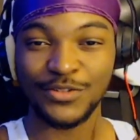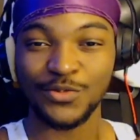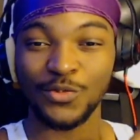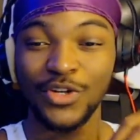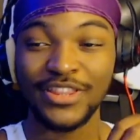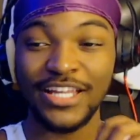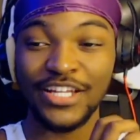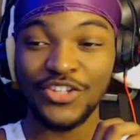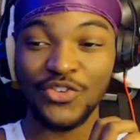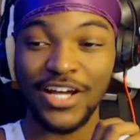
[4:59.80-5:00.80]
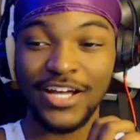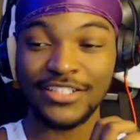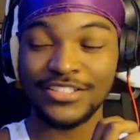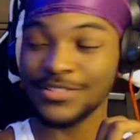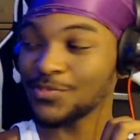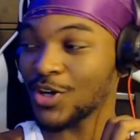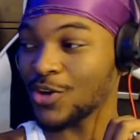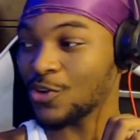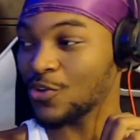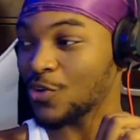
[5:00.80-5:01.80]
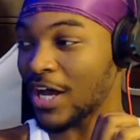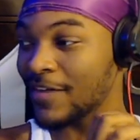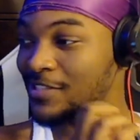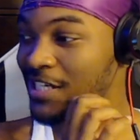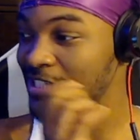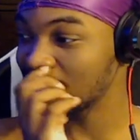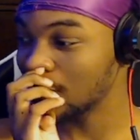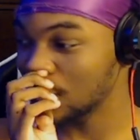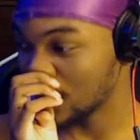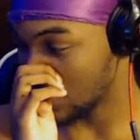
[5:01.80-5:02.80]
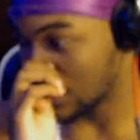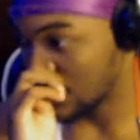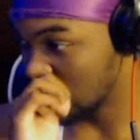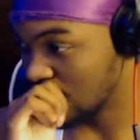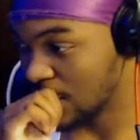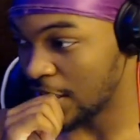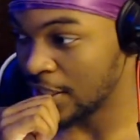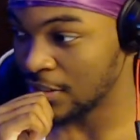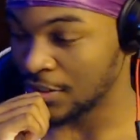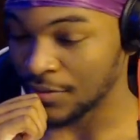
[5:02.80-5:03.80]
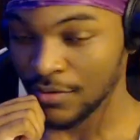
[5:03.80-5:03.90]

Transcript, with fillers: one thing, you guys, bro, I say this every time I listen to Any.